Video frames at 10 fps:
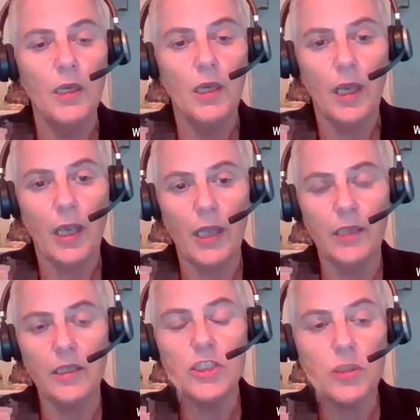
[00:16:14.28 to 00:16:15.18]
And
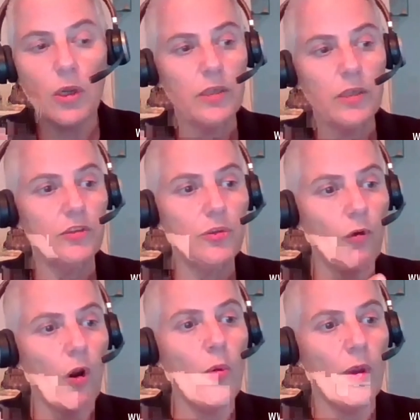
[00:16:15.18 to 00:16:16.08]
it started
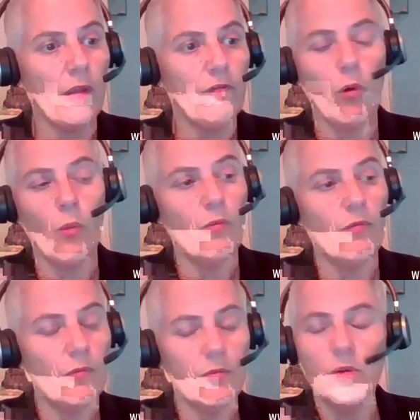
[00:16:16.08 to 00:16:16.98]
growing from
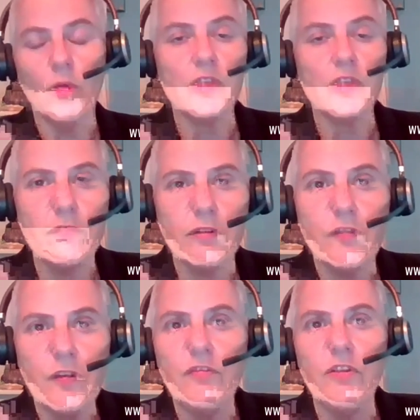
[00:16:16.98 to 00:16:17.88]
not even
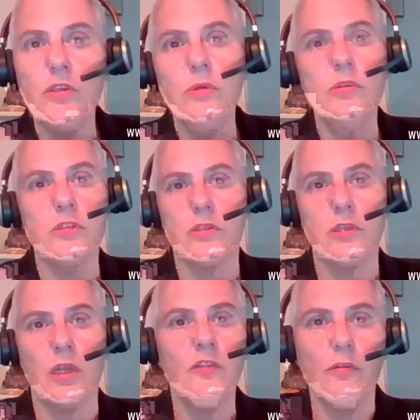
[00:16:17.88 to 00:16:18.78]
50 users
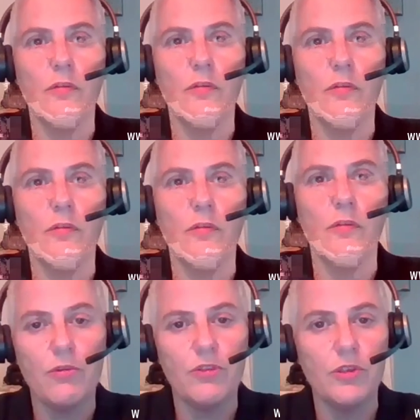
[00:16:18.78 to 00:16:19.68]
until
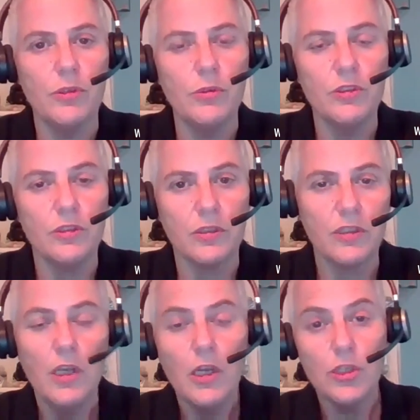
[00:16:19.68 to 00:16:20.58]
5,000 users
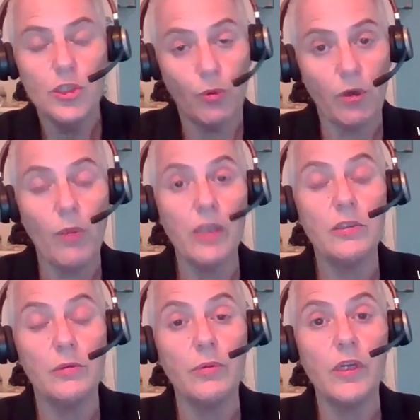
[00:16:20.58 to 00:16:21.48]
during my
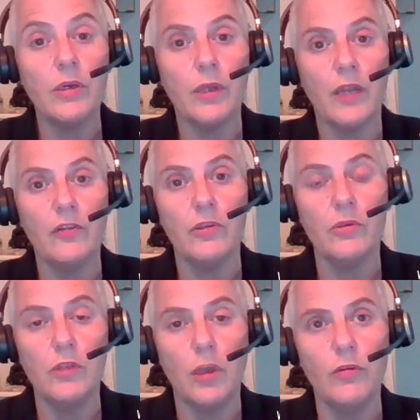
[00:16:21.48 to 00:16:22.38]
career at the
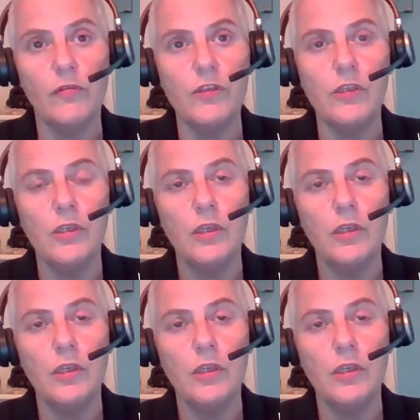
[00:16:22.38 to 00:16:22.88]
UWV.